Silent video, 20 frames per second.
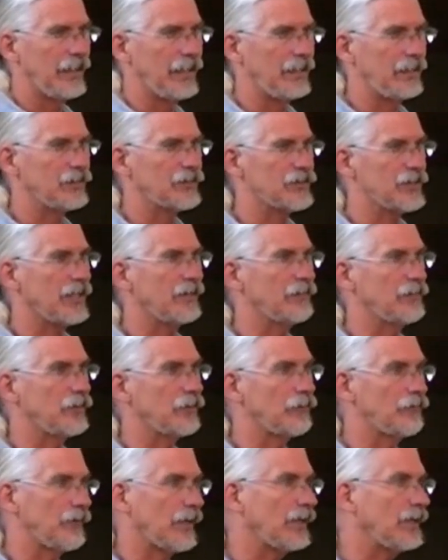And instead
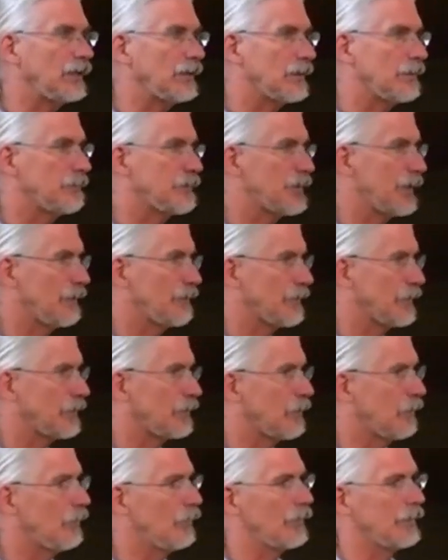of defending themselves
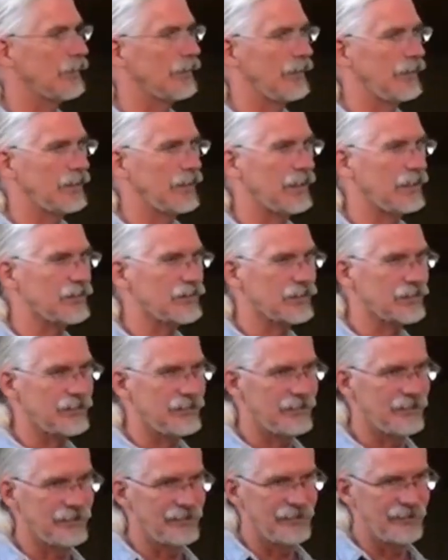in court against
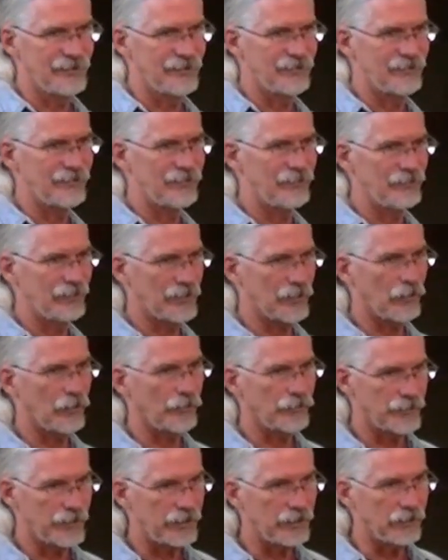their
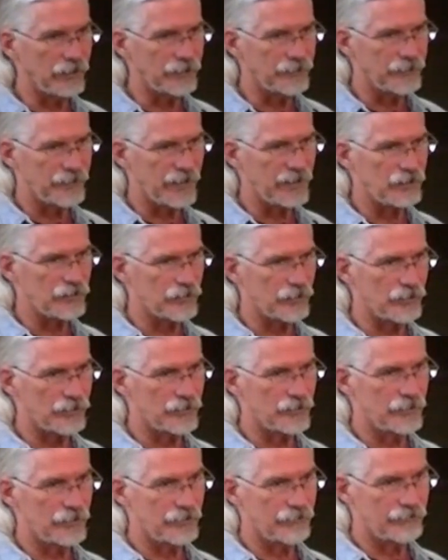own guilt, they
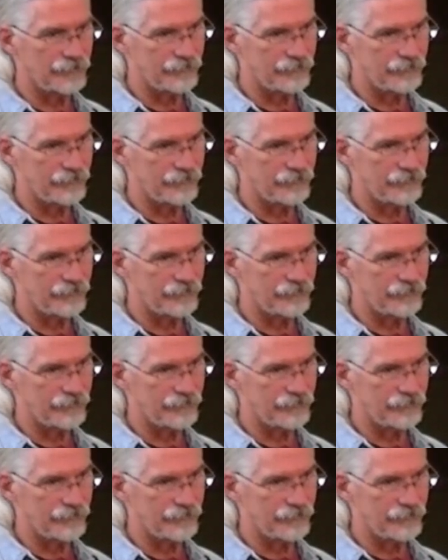should,